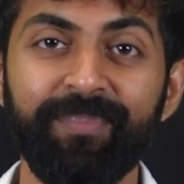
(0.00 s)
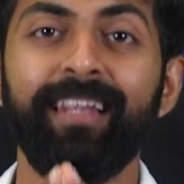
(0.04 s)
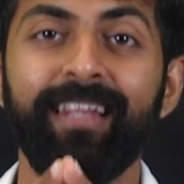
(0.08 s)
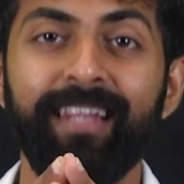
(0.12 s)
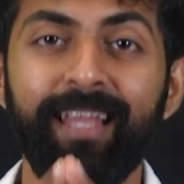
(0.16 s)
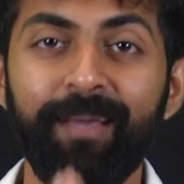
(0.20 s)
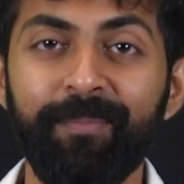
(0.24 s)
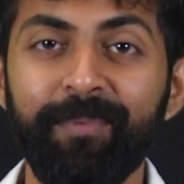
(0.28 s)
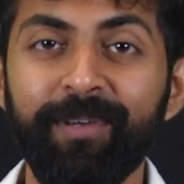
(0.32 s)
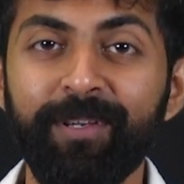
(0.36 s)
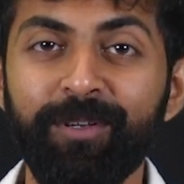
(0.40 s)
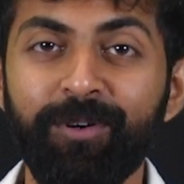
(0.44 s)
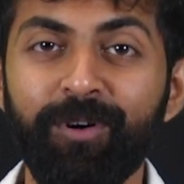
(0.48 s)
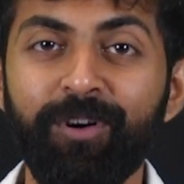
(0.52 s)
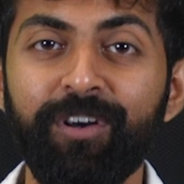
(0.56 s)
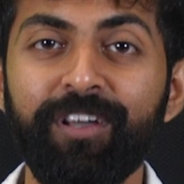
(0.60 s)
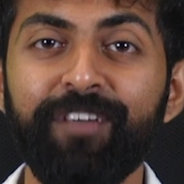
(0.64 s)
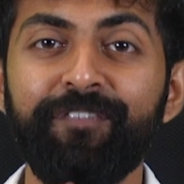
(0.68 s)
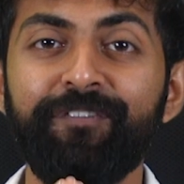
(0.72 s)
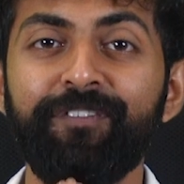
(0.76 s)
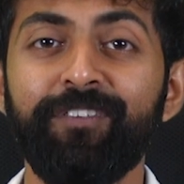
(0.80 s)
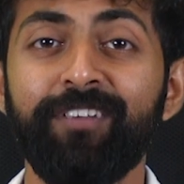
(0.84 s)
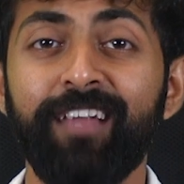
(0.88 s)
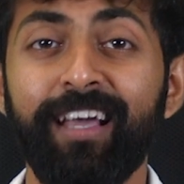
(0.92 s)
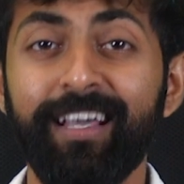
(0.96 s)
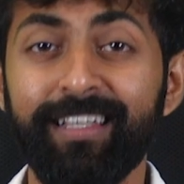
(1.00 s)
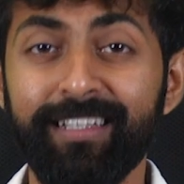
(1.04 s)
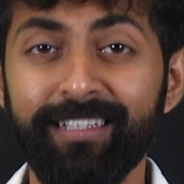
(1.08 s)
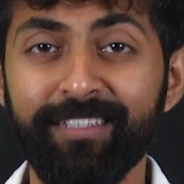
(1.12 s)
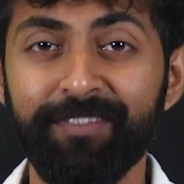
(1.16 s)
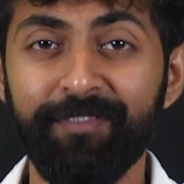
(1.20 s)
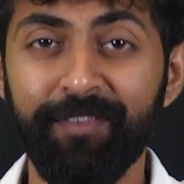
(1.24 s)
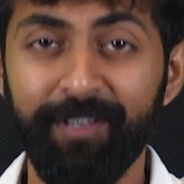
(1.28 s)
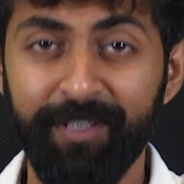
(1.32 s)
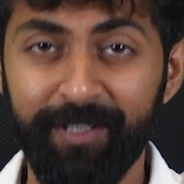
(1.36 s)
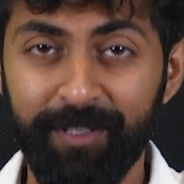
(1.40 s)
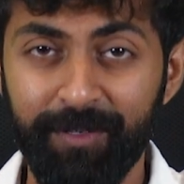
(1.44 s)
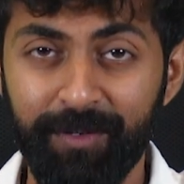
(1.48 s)
Let me know if you like
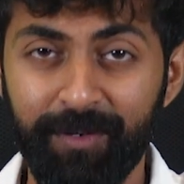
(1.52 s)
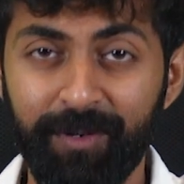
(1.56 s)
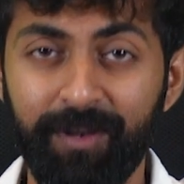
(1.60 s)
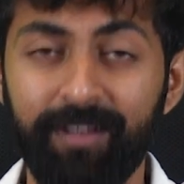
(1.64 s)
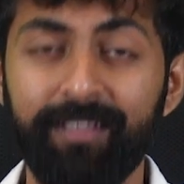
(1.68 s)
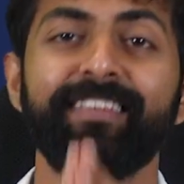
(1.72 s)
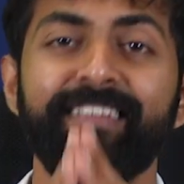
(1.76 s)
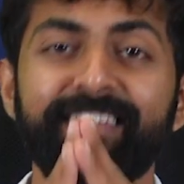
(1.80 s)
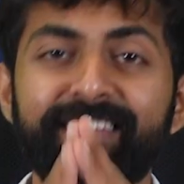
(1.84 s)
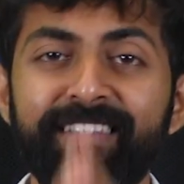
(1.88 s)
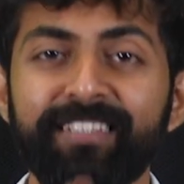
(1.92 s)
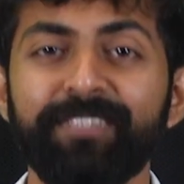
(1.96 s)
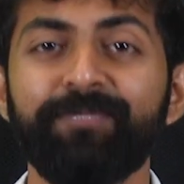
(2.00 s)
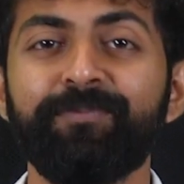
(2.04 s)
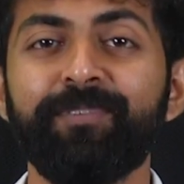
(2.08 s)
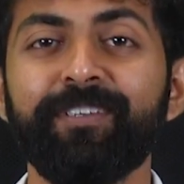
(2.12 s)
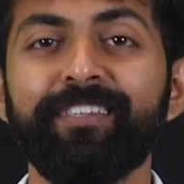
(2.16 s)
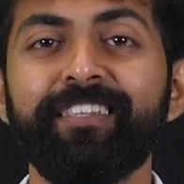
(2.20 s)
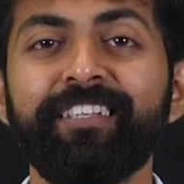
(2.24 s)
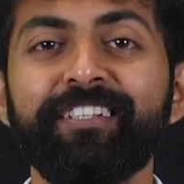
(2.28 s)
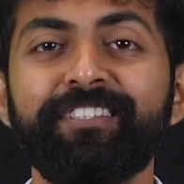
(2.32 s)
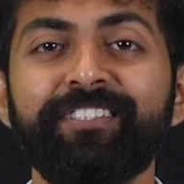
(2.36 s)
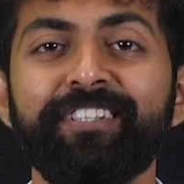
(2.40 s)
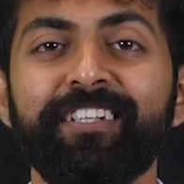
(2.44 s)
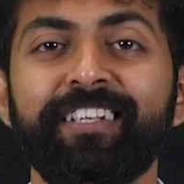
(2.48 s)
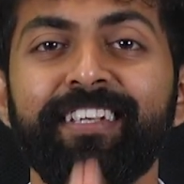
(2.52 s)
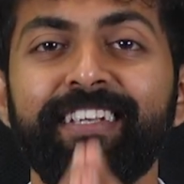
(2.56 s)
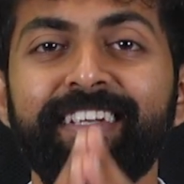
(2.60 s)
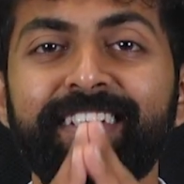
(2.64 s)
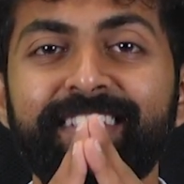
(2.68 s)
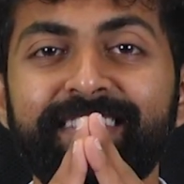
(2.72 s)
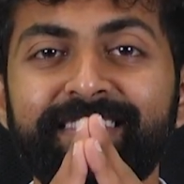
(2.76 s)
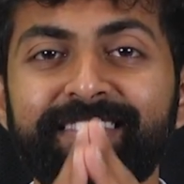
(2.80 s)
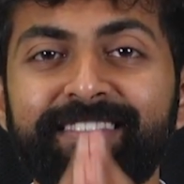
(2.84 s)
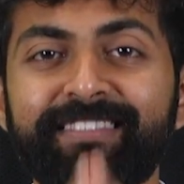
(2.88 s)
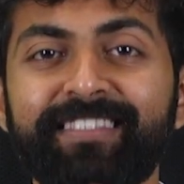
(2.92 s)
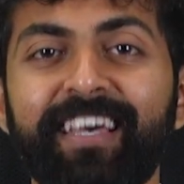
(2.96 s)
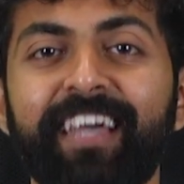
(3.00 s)
this video. This is Pratik Shigli
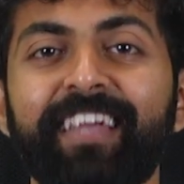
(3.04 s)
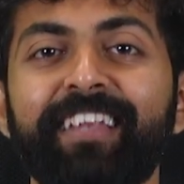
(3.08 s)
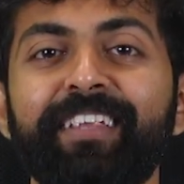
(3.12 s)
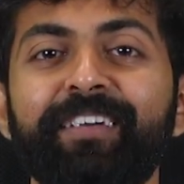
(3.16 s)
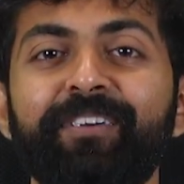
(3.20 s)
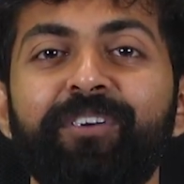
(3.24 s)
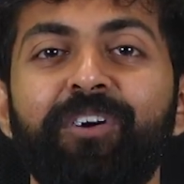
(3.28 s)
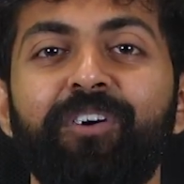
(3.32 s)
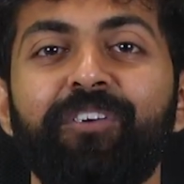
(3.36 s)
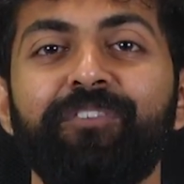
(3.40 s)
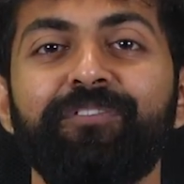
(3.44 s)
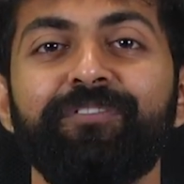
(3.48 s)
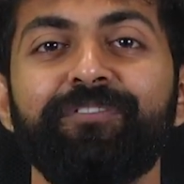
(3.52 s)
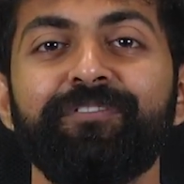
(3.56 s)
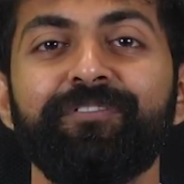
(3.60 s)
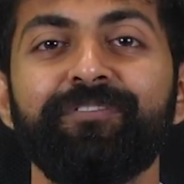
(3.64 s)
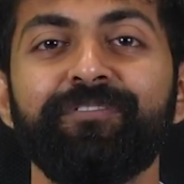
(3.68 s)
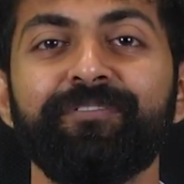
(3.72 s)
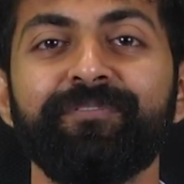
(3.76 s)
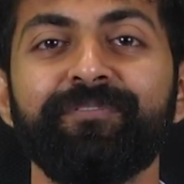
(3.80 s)
signing off.